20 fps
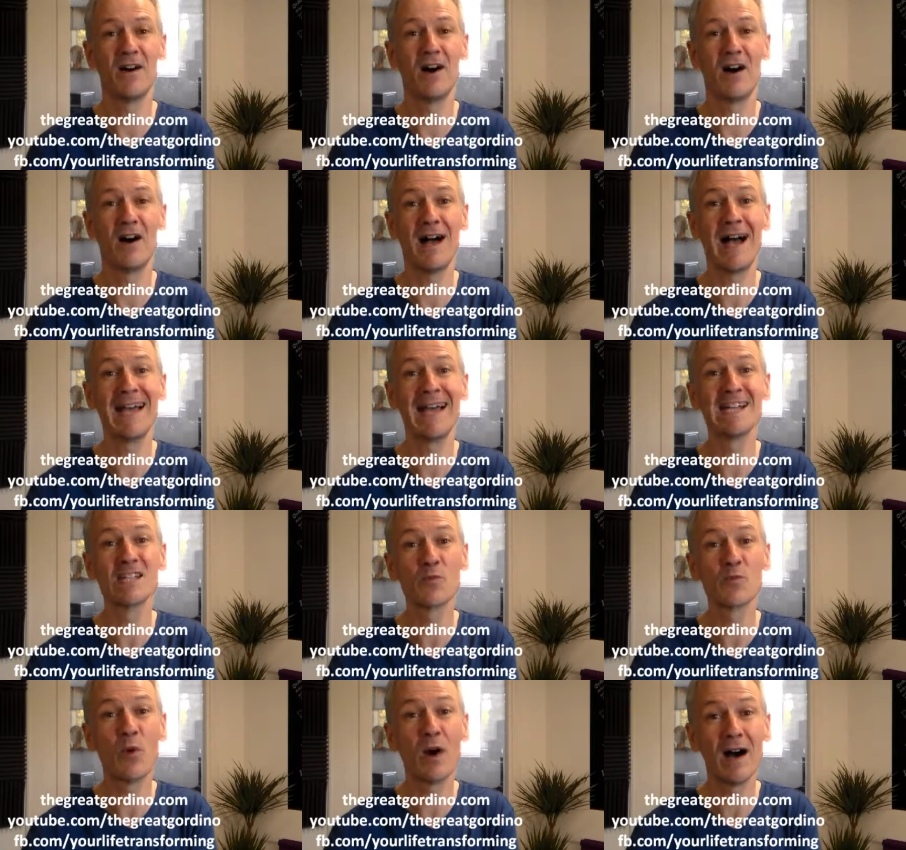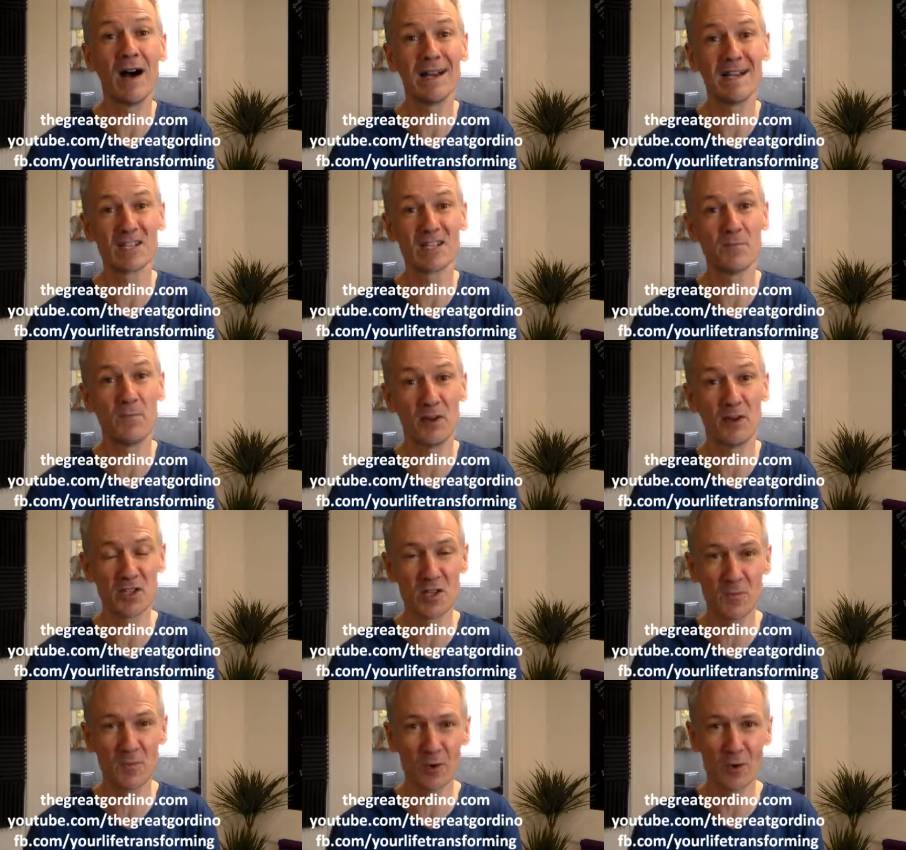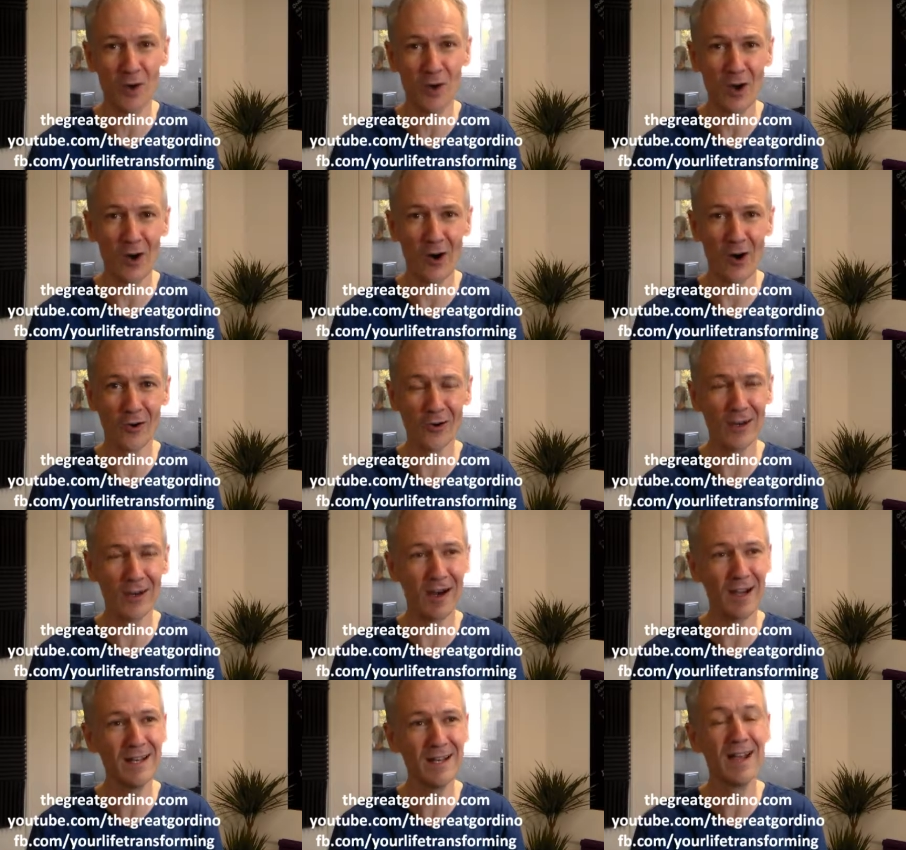far and as wide as possible
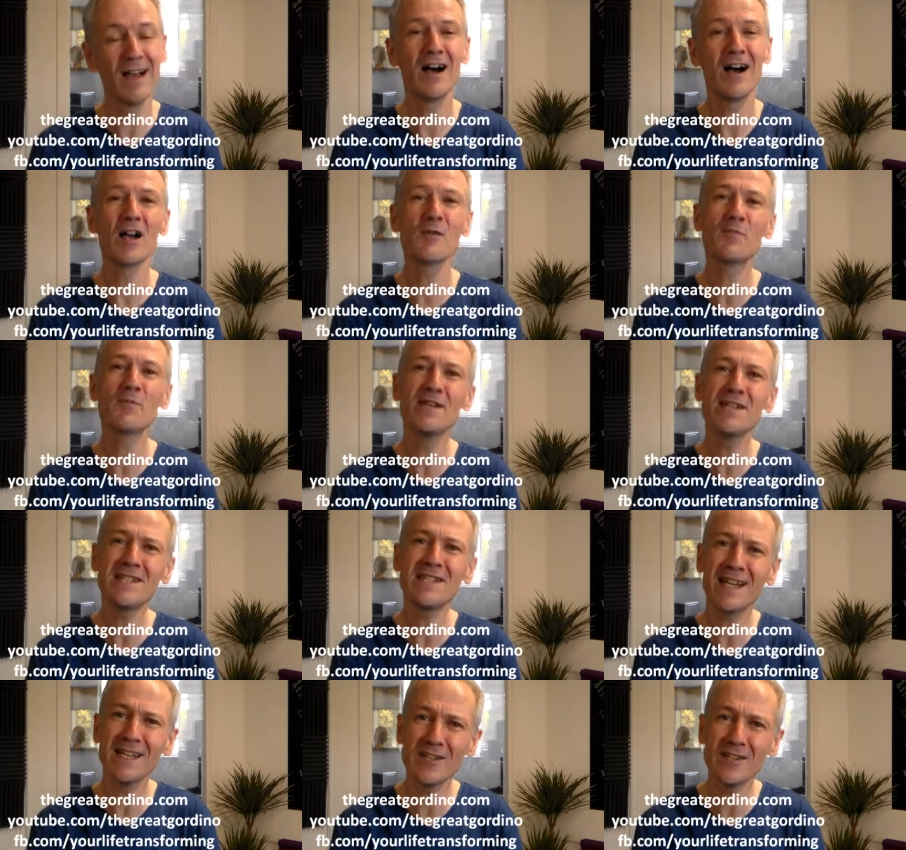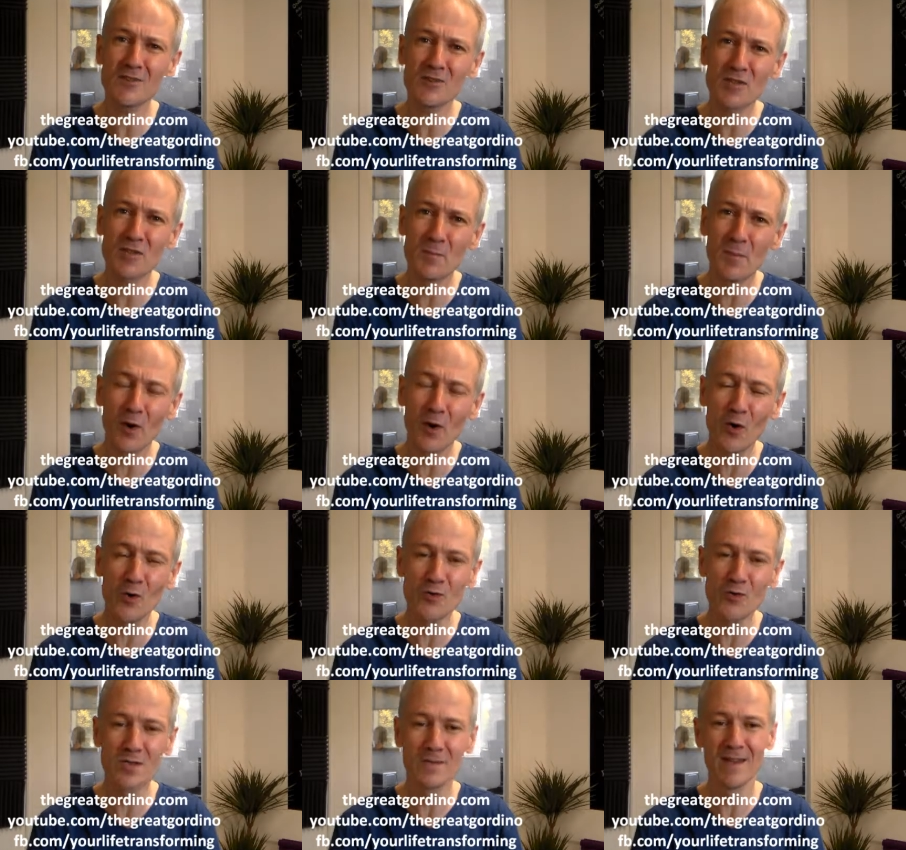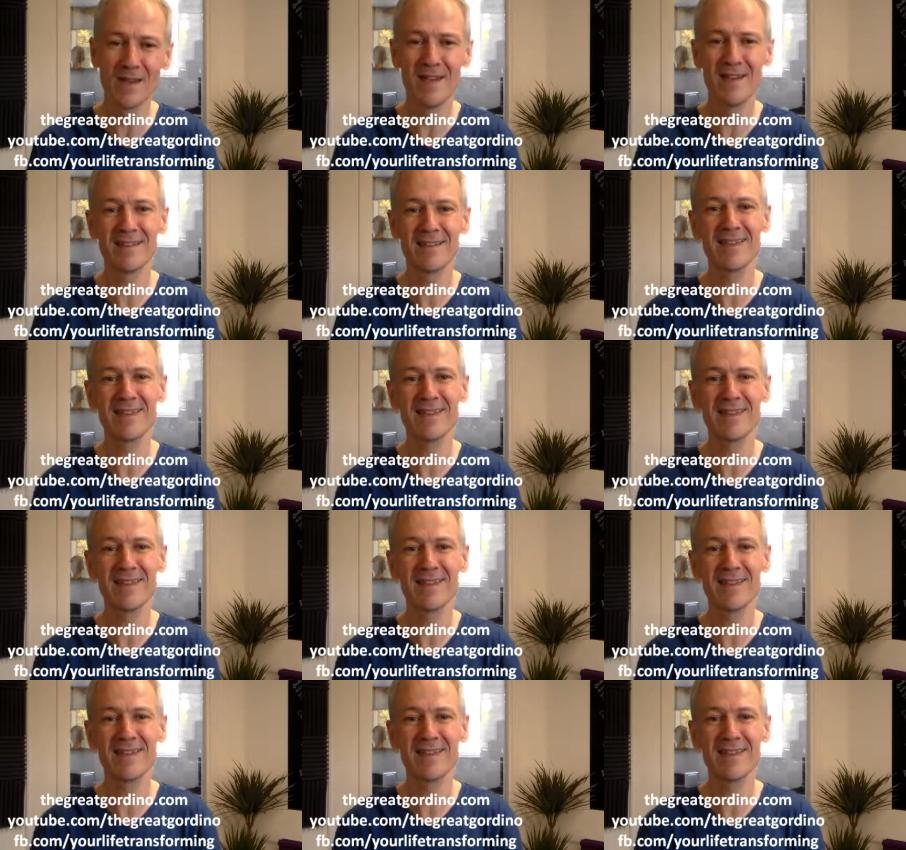online. I appreciate your support.